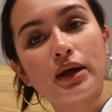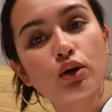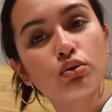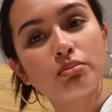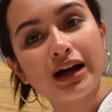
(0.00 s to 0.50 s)

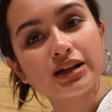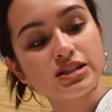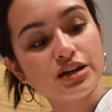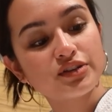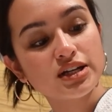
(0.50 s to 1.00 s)
merong
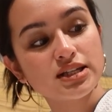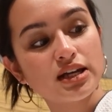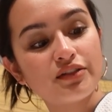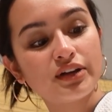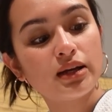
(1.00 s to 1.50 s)
MagSafe kasi
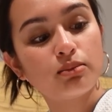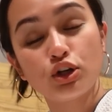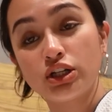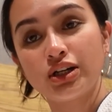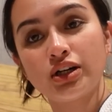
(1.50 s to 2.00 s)
na
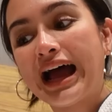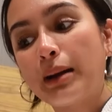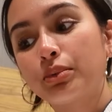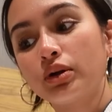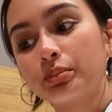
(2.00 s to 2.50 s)
available na
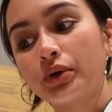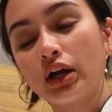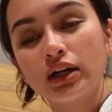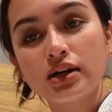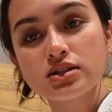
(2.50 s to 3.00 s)
Apple
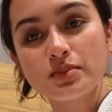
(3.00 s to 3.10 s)
products.